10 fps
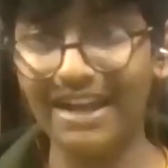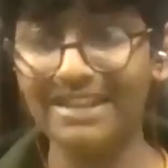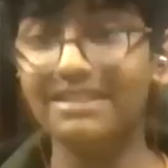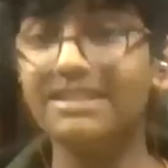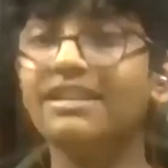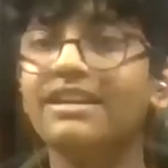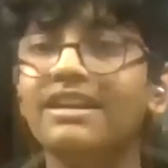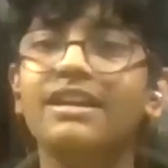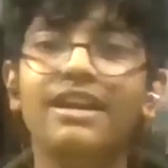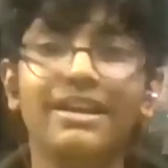cats
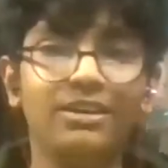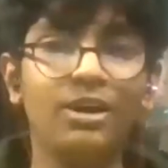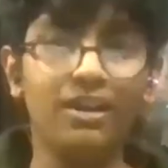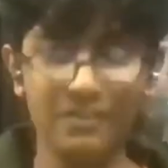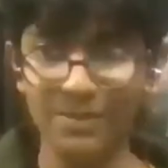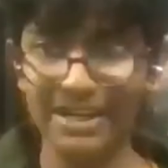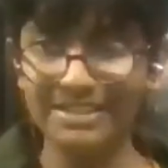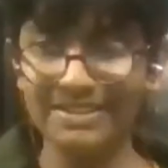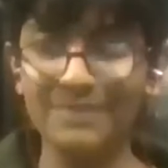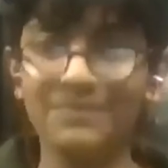in the offsprings.